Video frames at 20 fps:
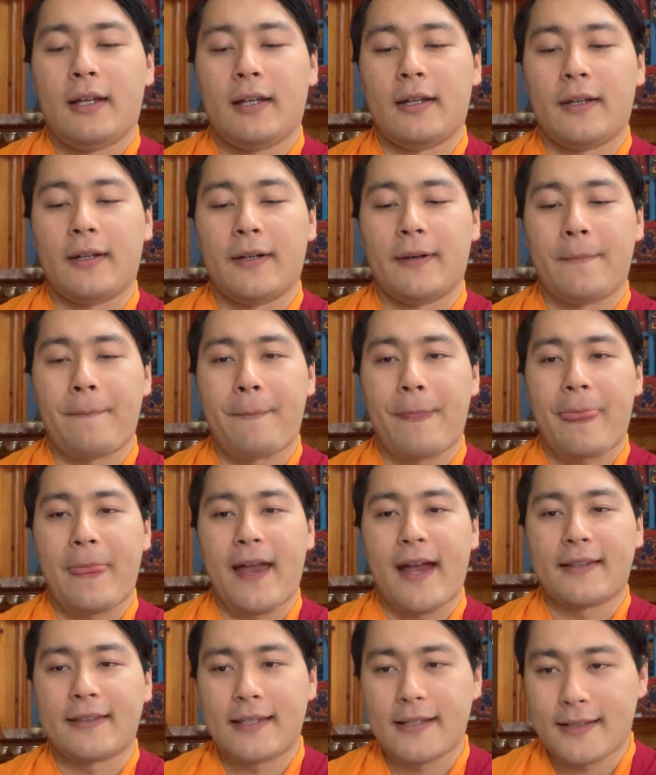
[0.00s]

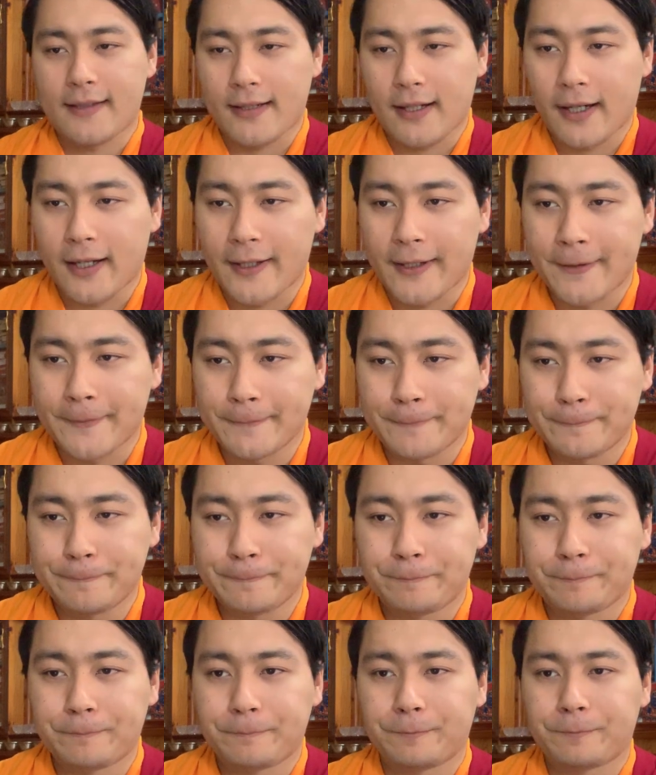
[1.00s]
At this
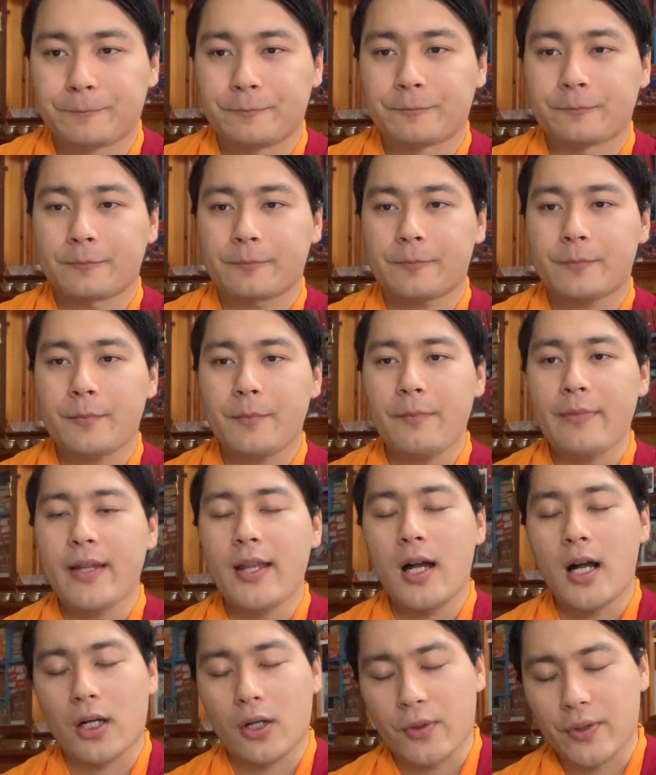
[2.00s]
time,
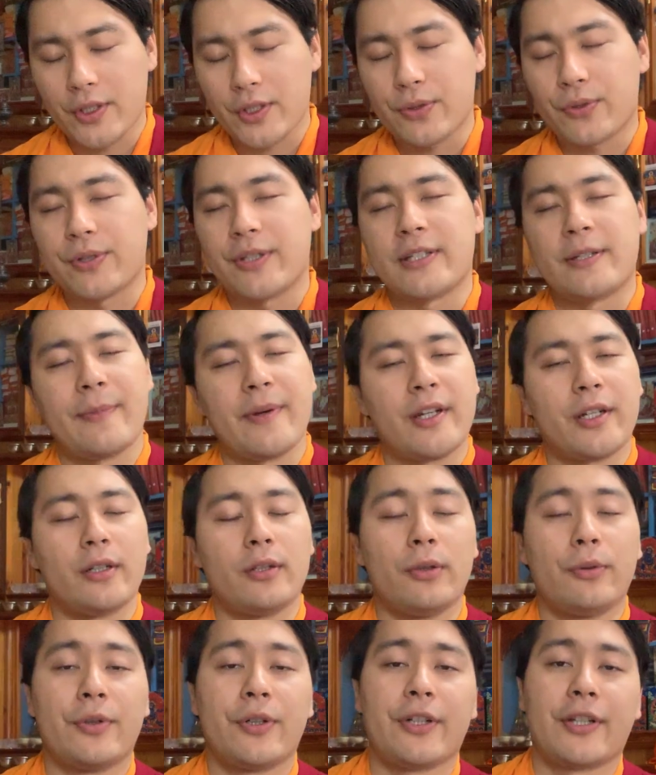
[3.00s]
according to the Tibetan
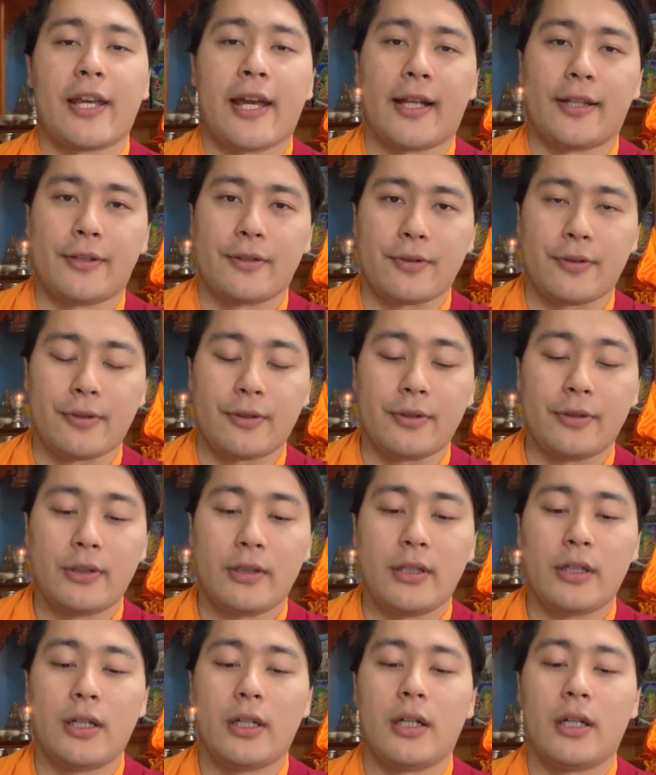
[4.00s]
lunar calendar,